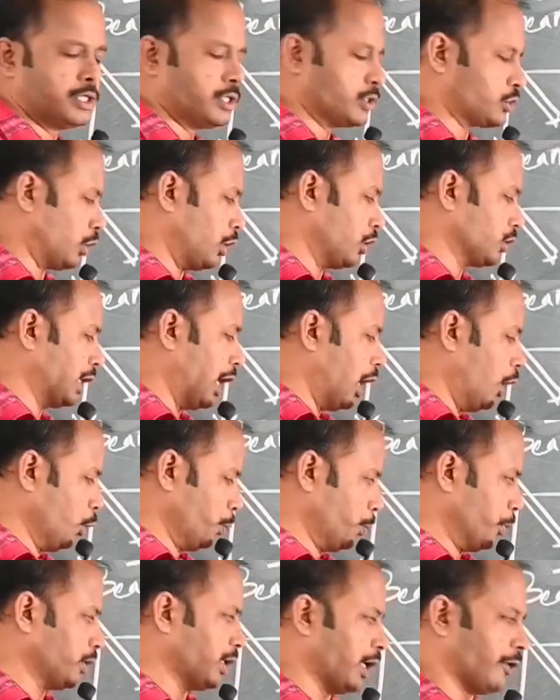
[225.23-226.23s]
So the
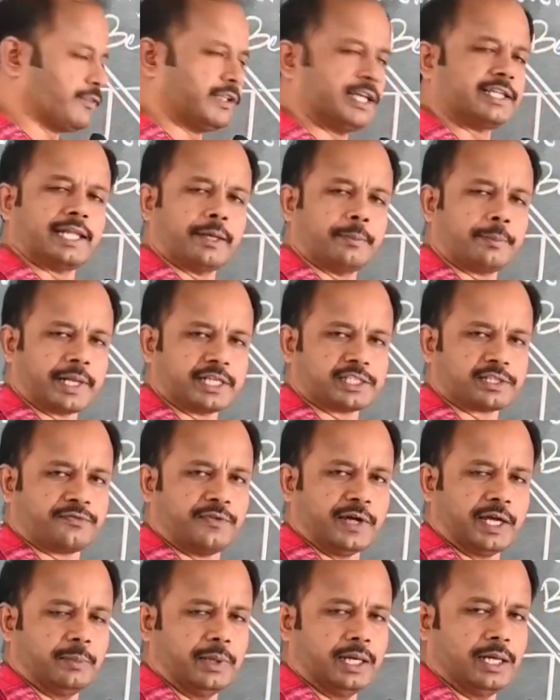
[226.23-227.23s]
output of the temperature
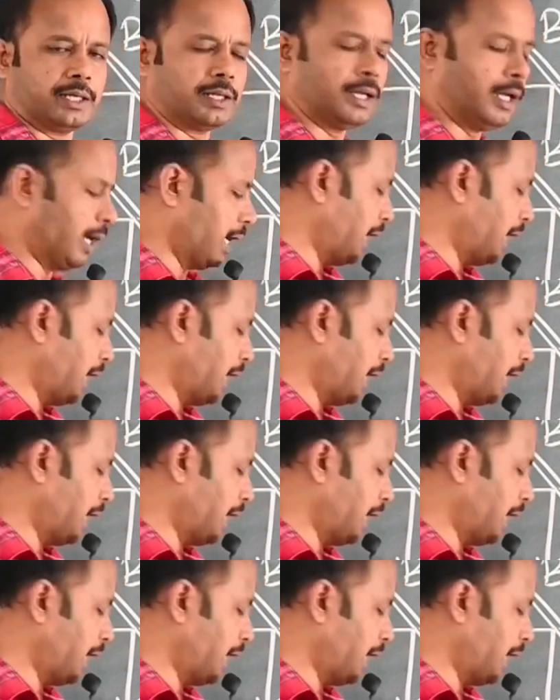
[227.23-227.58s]
fiber